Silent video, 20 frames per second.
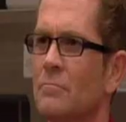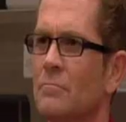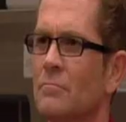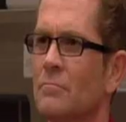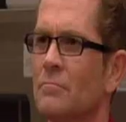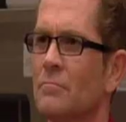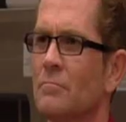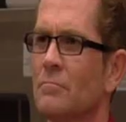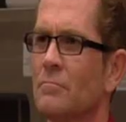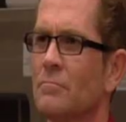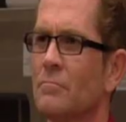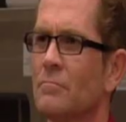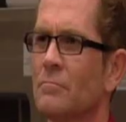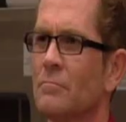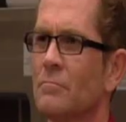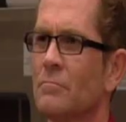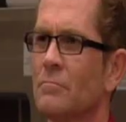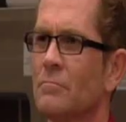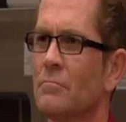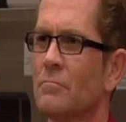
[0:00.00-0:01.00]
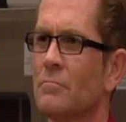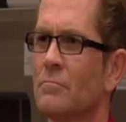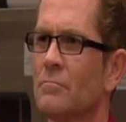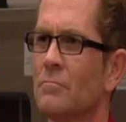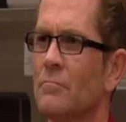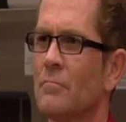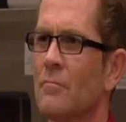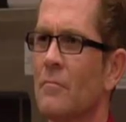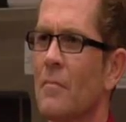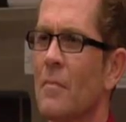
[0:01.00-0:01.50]

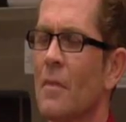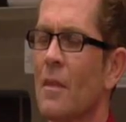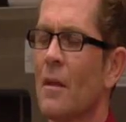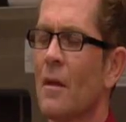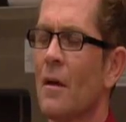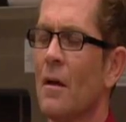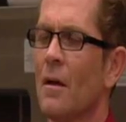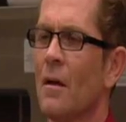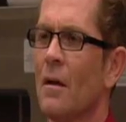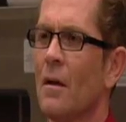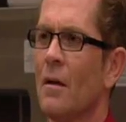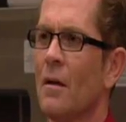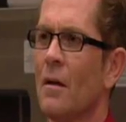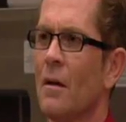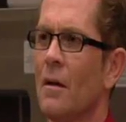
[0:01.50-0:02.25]
[no speech]